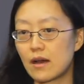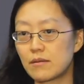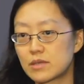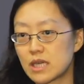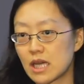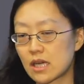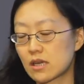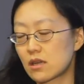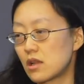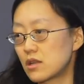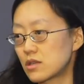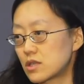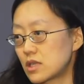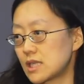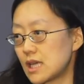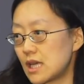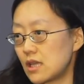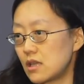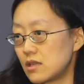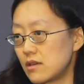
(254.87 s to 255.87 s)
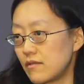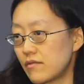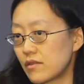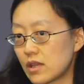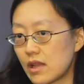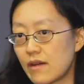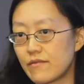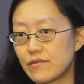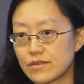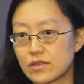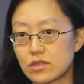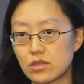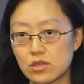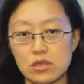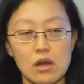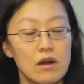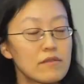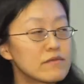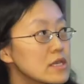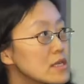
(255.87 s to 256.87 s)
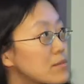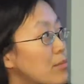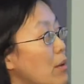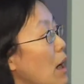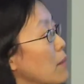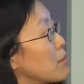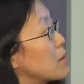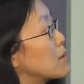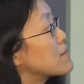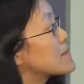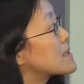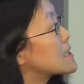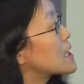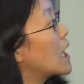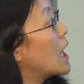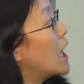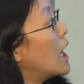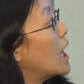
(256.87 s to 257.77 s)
technologies at different levels to solve these problems.